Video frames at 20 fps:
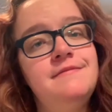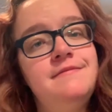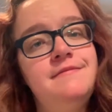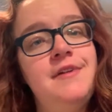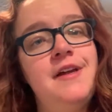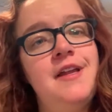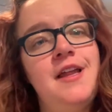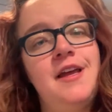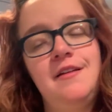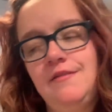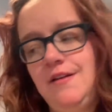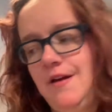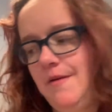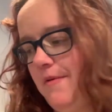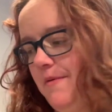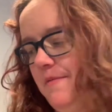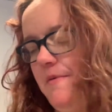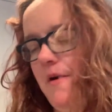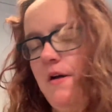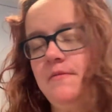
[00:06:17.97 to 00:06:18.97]
my like, not my
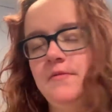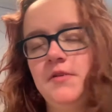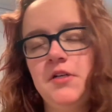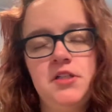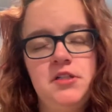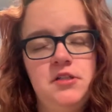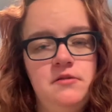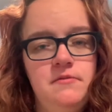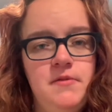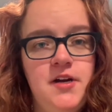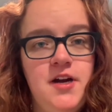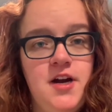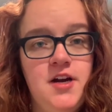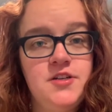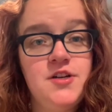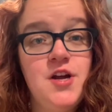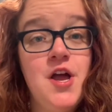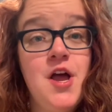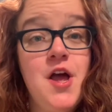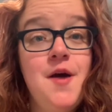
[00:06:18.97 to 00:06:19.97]
Pop-Tarts, oh my
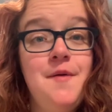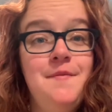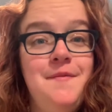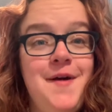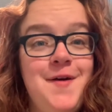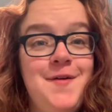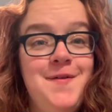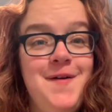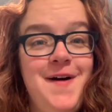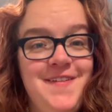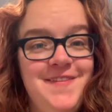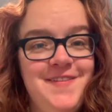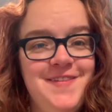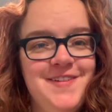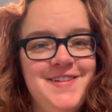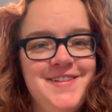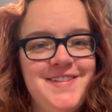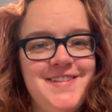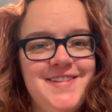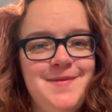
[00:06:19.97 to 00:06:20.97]
gosh, my
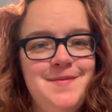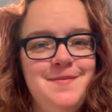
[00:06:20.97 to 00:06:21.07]
waffles